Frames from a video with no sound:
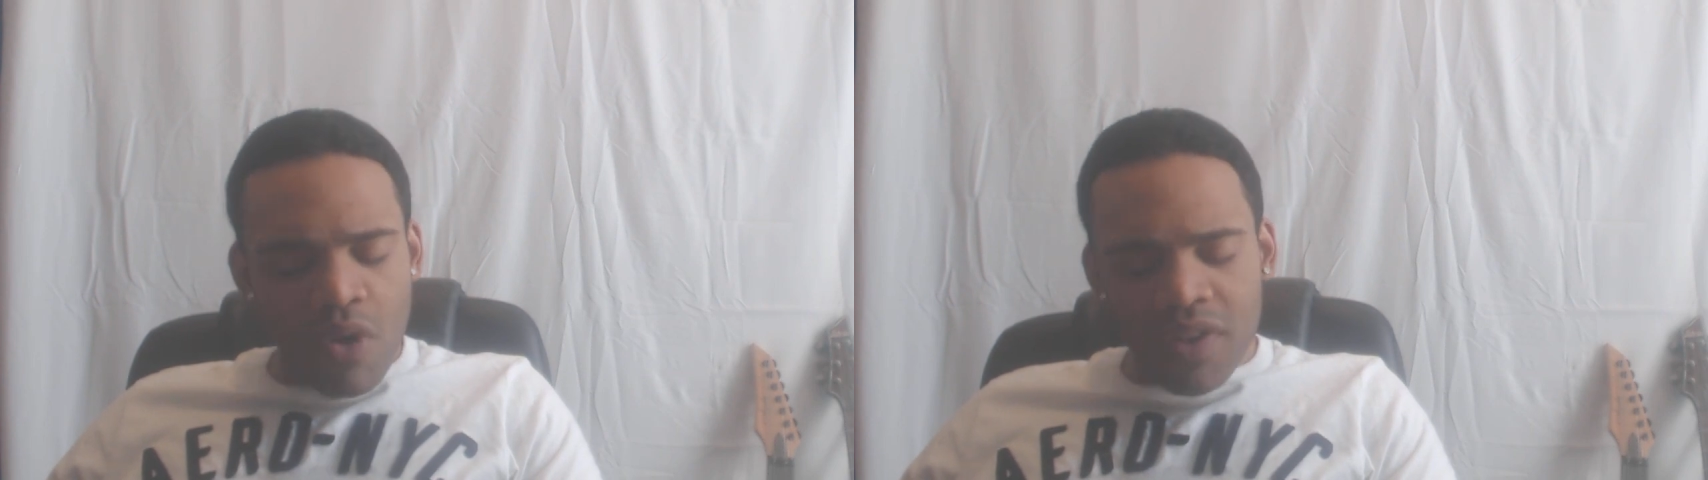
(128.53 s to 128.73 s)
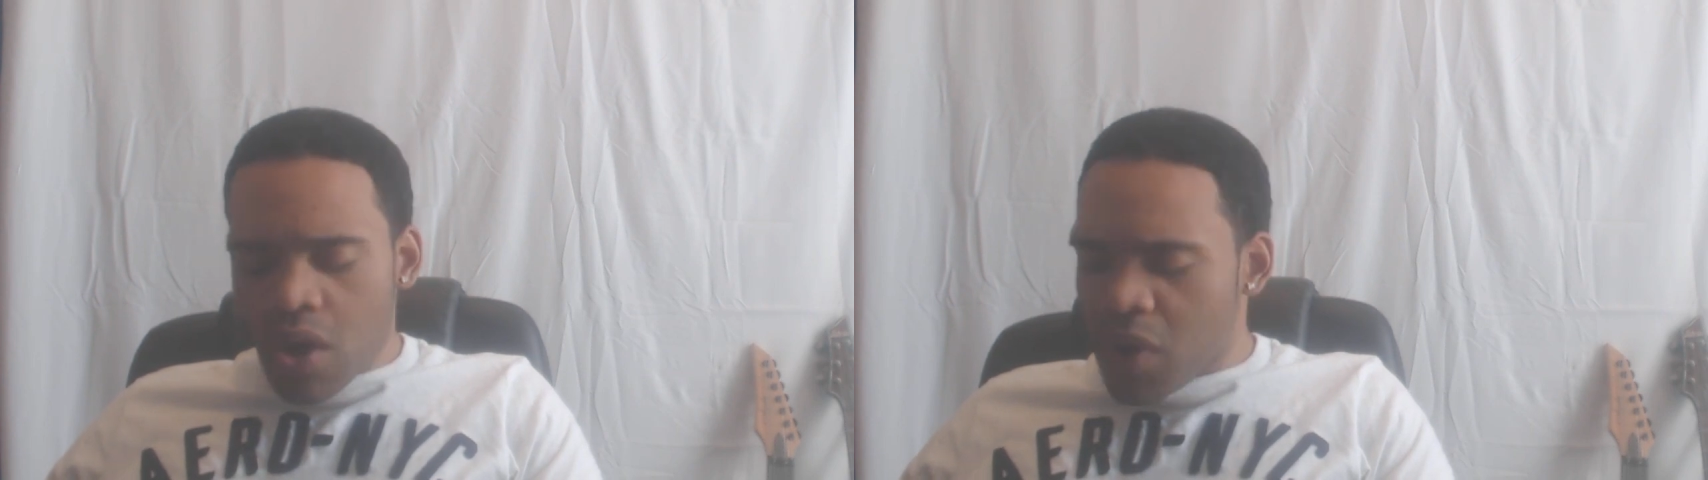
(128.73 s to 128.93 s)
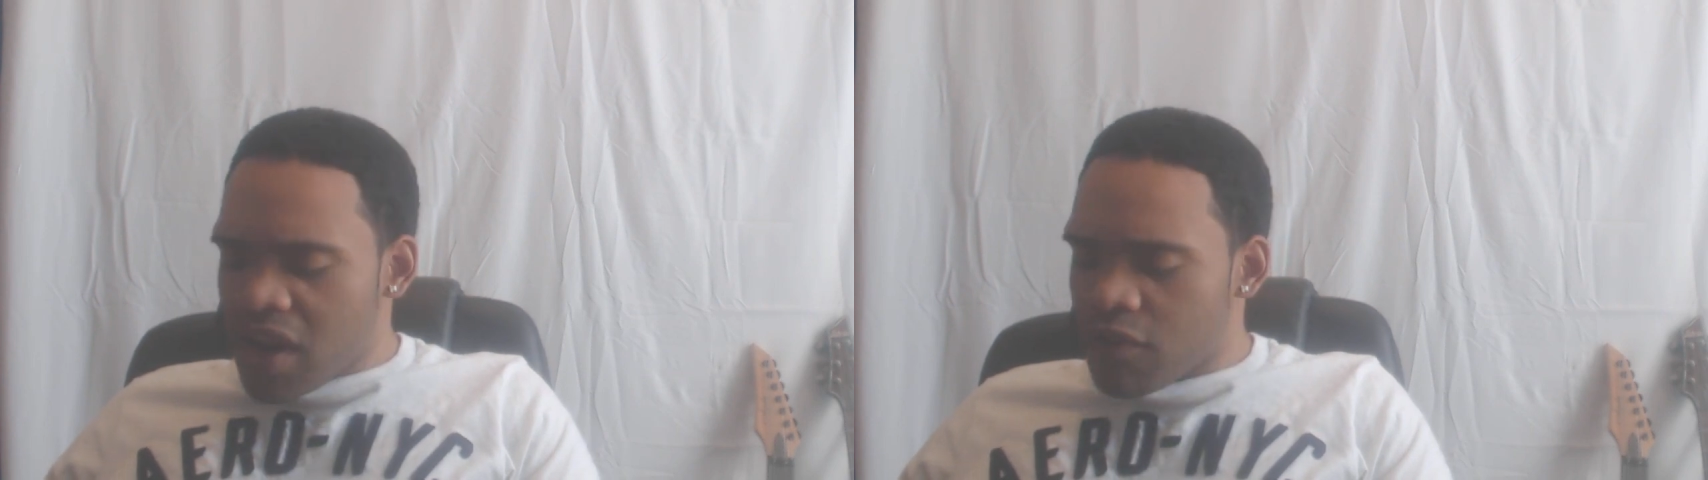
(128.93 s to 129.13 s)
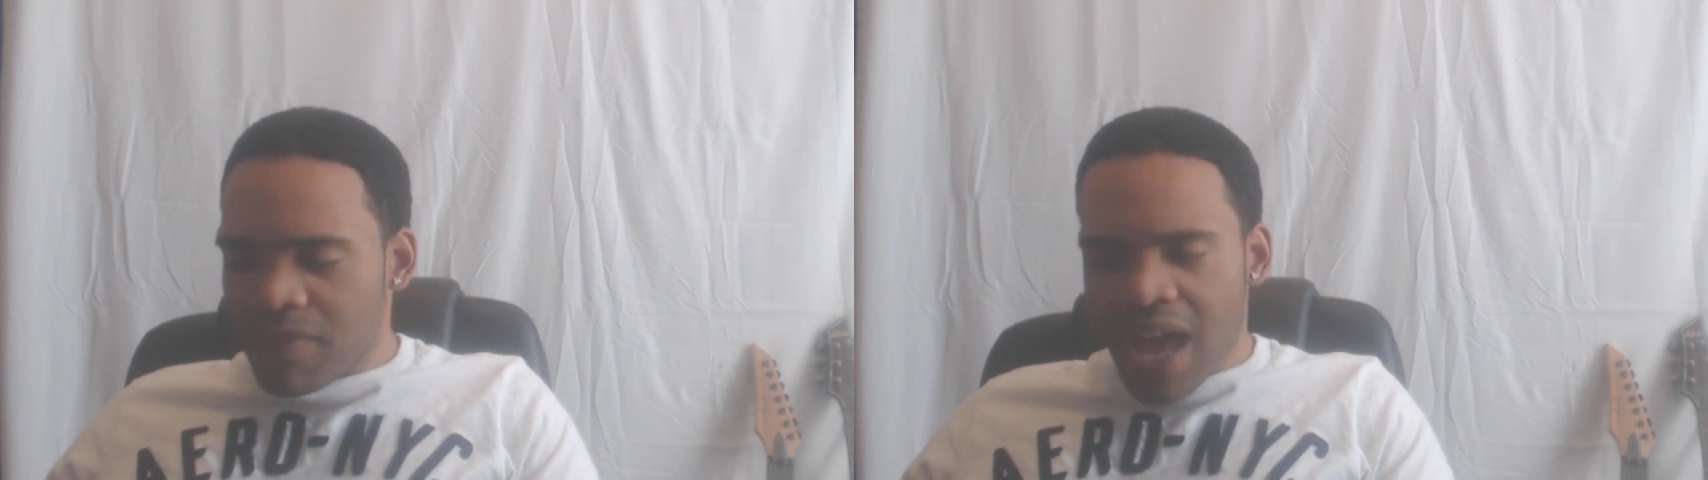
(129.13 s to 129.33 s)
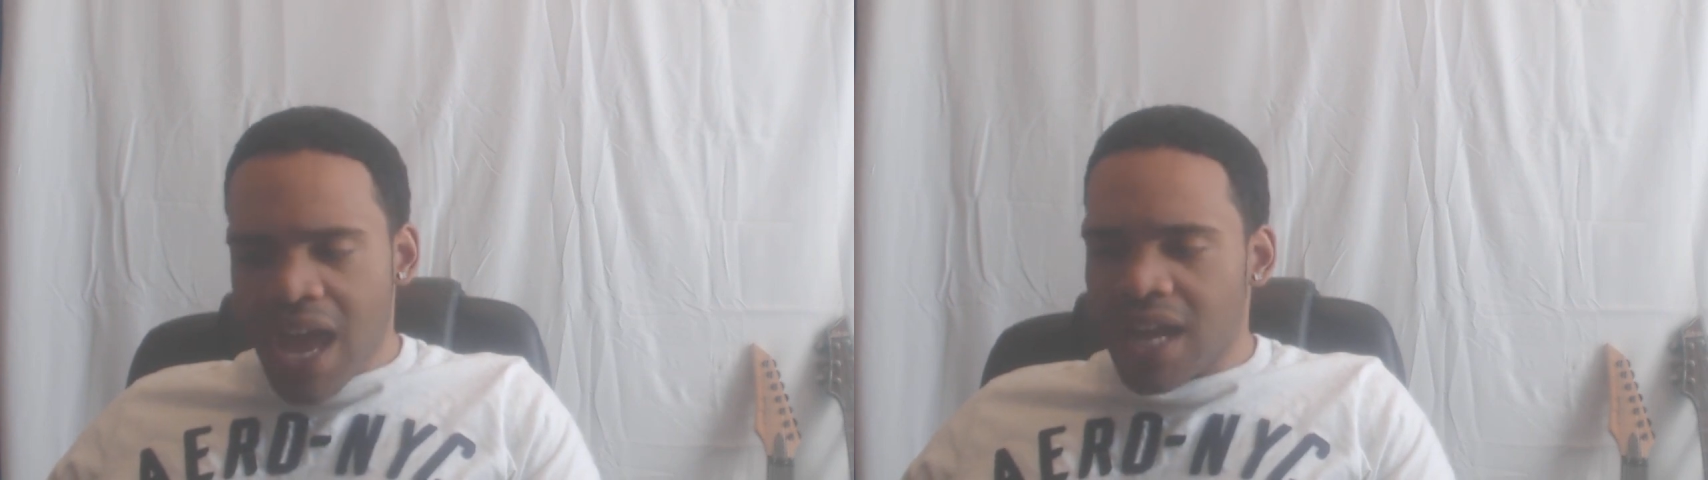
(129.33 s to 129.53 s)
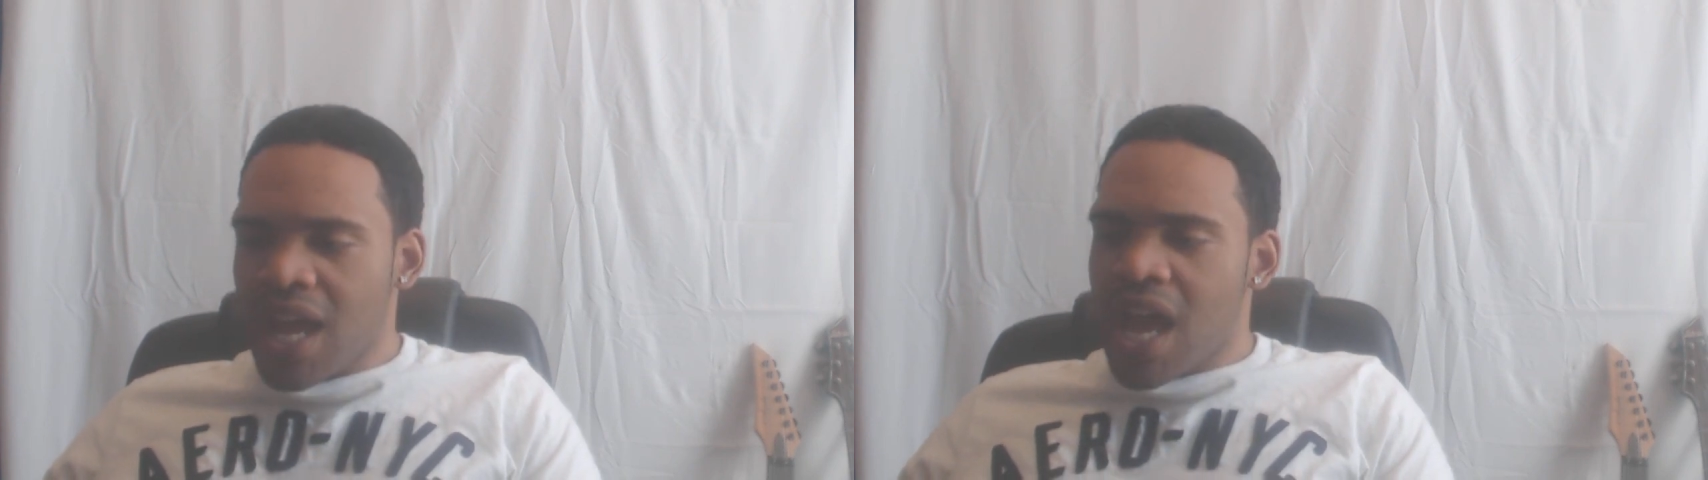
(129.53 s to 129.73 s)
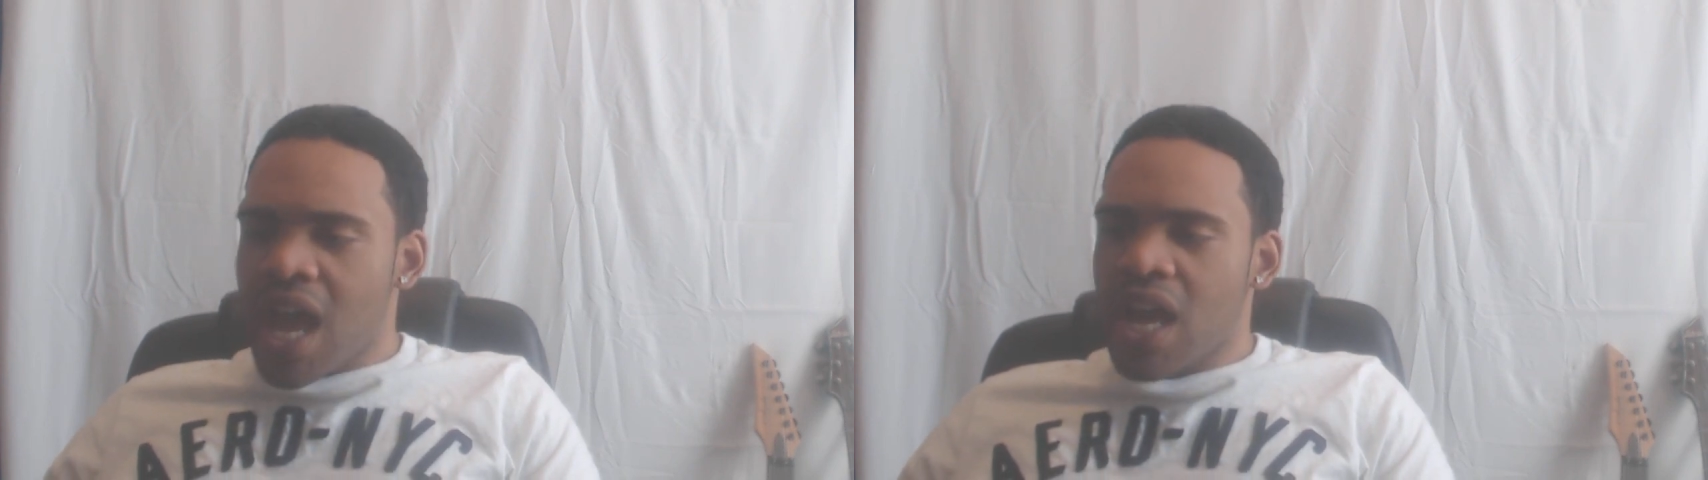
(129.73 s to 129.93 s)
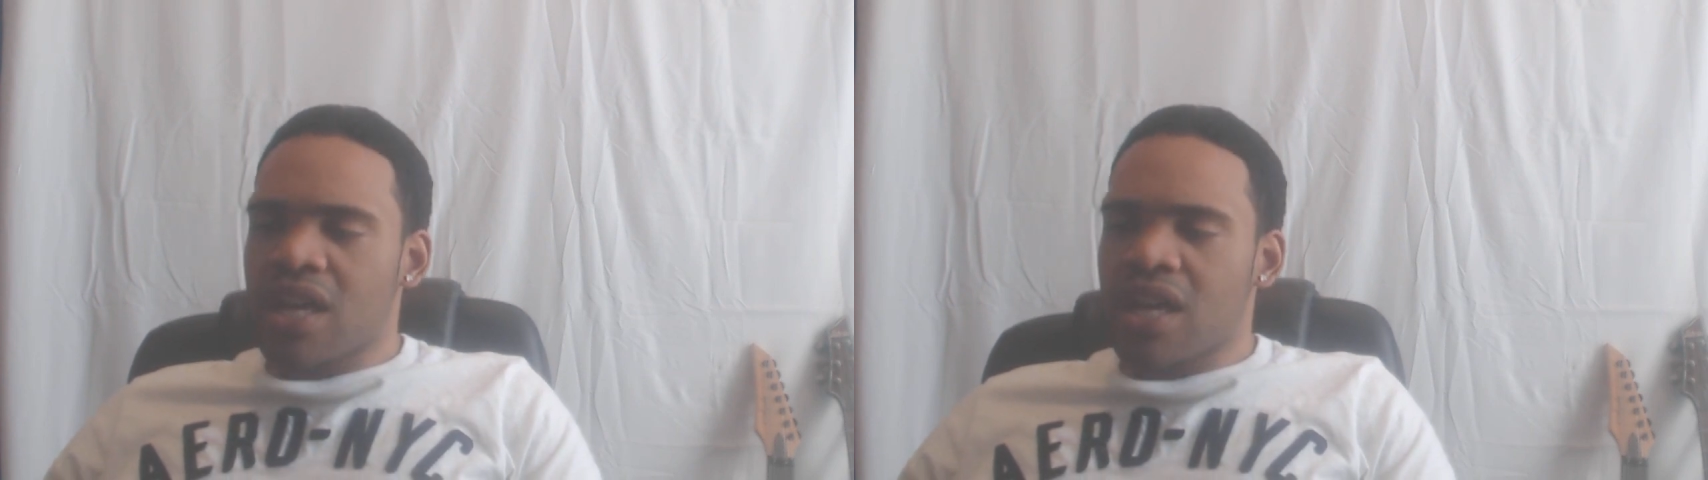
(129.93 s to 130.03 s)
moving away from that,